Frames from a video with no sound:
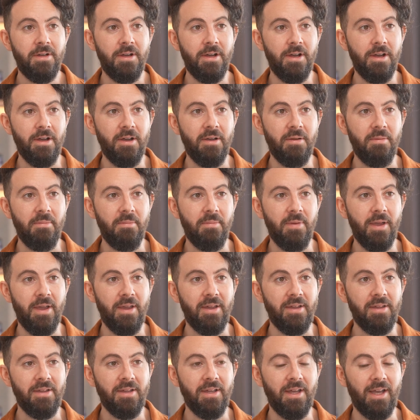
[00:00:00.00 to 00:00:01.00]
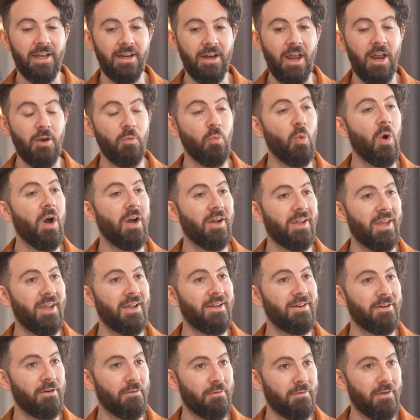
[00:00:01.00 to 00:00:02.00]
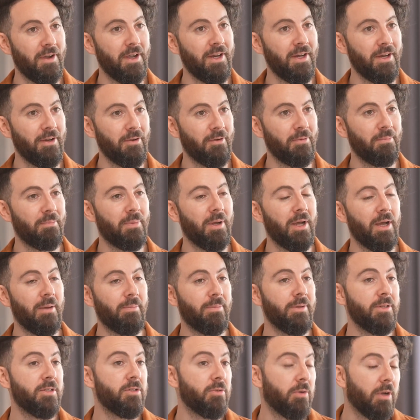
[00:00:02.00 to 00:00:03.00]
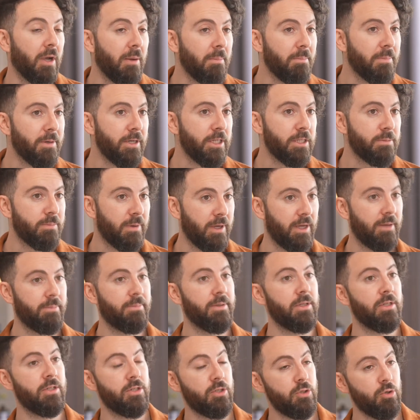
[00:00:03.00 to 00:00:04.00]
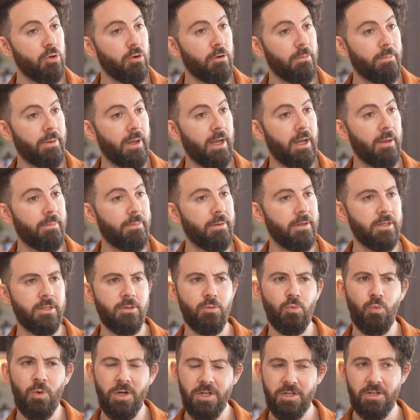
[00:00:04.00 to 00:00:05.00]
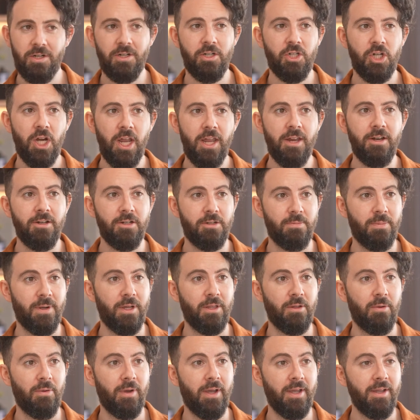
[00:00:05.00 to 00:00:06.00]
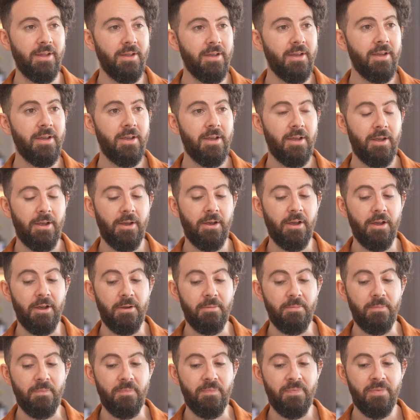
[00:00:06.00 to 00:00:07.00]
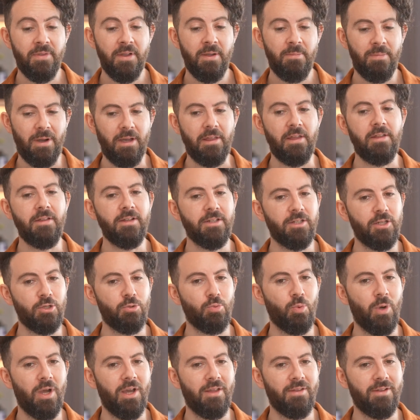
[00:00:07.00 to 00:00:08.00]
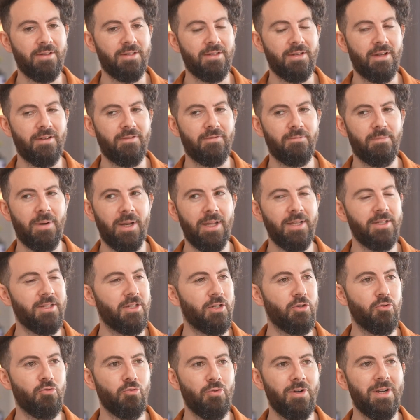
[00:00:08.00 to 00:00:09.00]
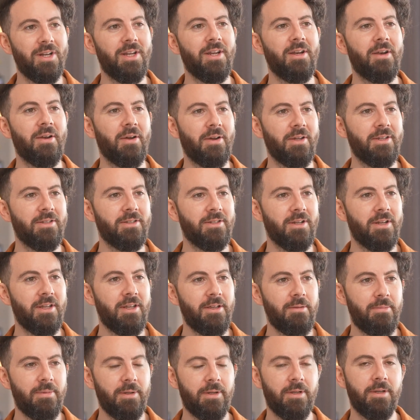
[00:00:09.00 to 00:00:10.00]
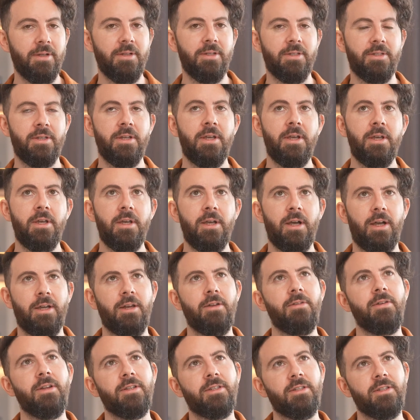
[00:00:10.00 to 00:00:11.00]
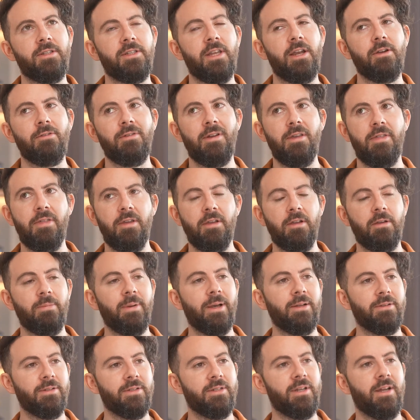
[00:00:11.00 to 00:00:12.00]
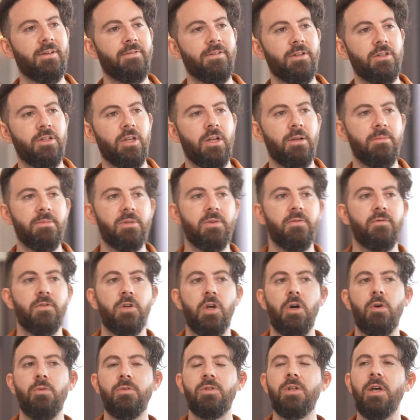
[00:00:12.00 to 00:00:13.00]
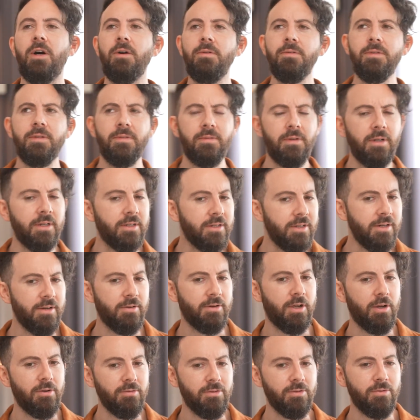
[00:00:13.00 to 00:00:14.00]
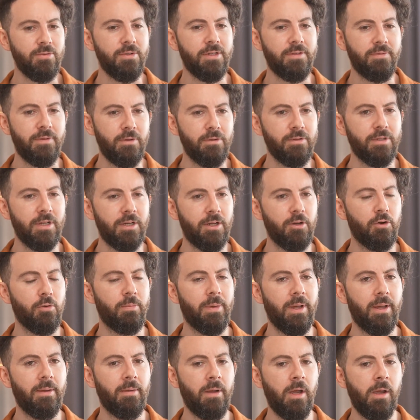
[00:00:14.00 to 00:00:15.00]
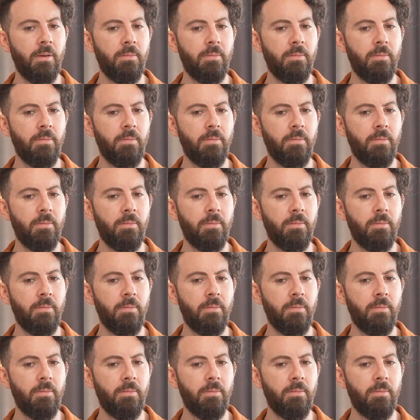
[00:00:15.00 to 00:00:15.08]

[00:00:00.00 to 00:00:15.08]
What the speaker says: and working and defining on purpose, your company's purpose, your purpose, which can change, by the way. But I think this is where the stuff plays in really nicely, because I don't necessarily think about stuff in terms of goals. Goals always feels a little bit,